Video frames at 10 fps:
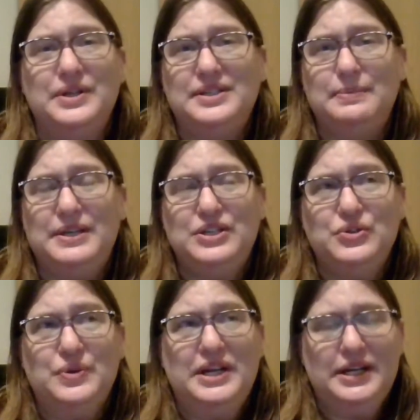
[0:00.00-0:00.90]
to be
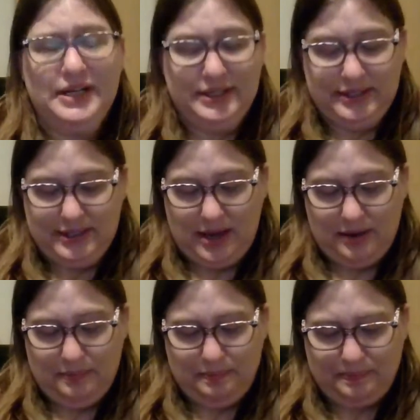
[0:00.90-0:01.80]
doing
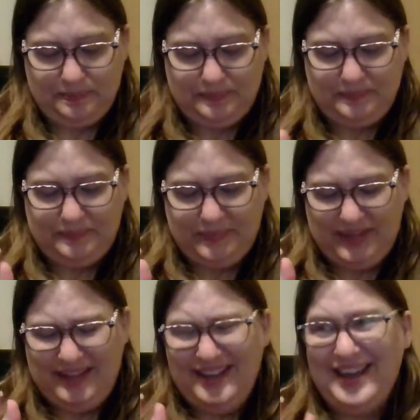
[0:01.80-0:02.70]
I
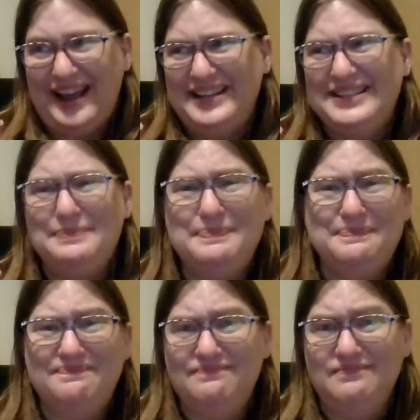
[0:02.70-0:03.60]
need to
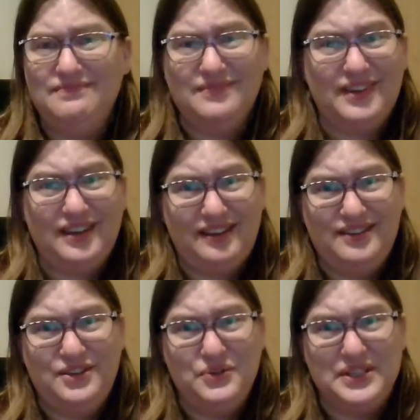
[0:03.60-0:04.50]

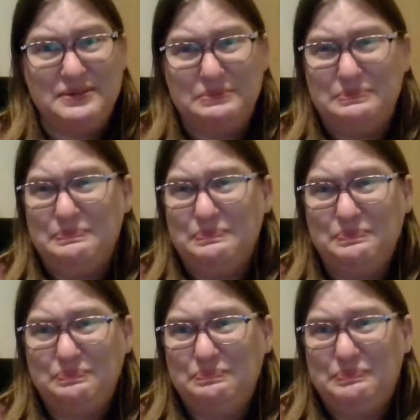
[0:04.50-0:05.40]
do some
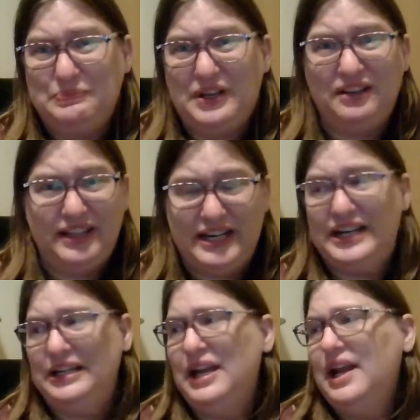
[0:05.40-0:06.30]

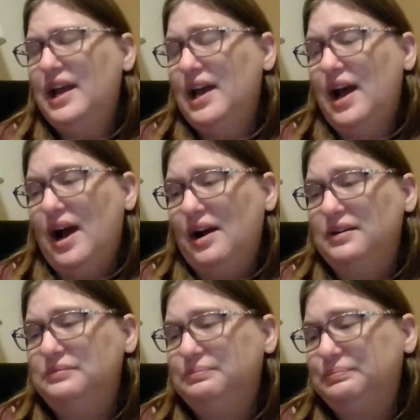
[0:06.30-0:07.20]
cleaning
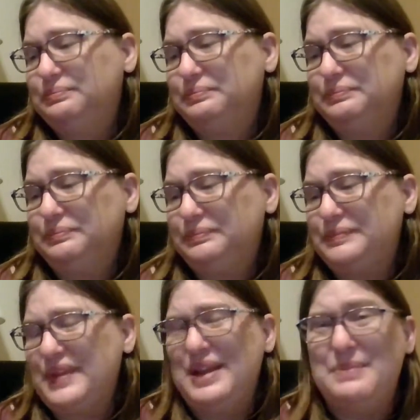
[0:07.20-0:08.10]

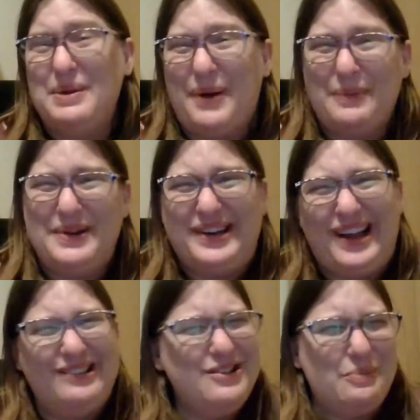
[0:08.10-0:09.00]
in my apartment.
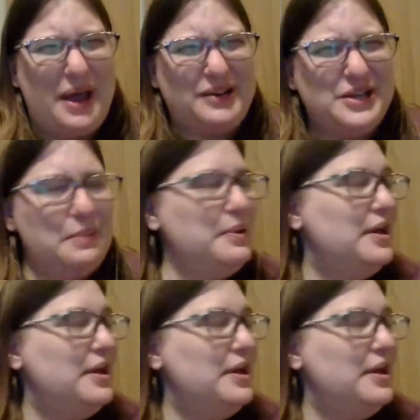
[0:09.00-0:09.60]
Got a little backed up